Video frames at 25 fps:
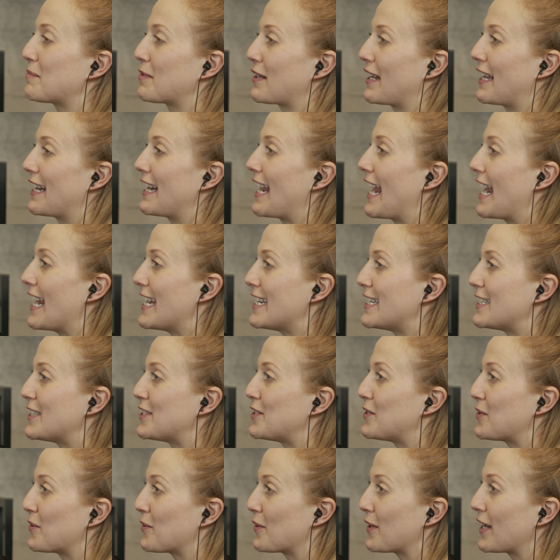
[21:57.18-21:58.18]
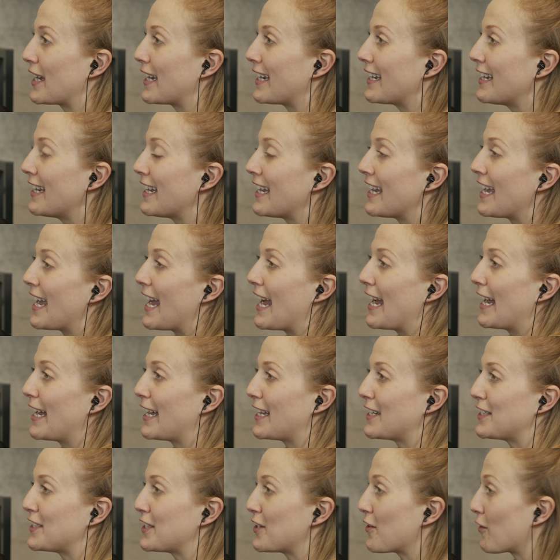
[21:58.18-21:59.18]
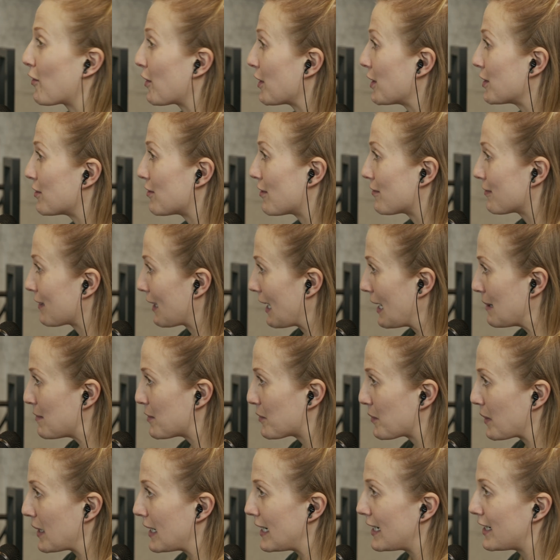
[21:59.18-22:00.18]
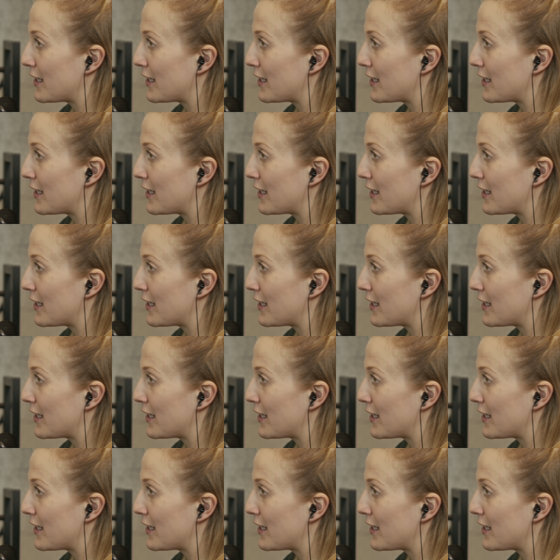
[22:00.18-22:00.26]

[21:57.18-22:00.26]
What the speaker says: Plan A is doing. And in honor of Climate Week,